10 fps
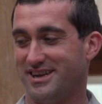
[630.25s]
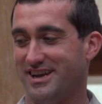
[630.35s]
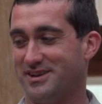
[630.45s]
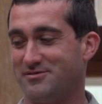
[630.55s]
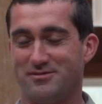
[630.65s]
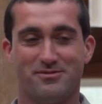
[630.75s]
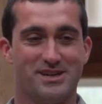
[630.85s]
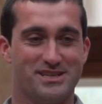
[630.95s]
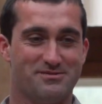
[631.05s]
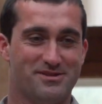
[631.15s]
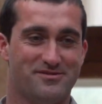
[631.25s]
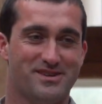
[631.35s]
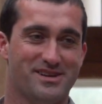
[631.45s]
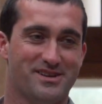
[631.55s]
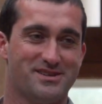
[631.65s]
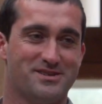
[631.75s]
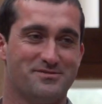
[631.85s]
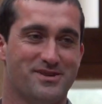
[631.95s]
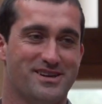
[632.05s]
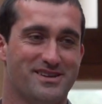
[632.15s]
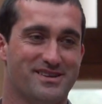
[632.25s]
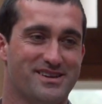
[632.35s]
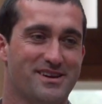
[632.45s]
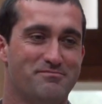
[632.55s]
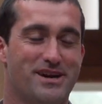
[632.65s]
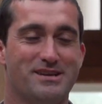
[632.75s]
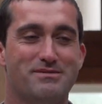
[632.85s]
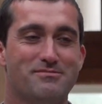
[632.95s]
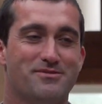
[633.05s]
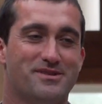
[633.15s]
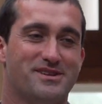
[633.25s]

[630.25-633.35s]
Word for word: and replacement of tillage with many people,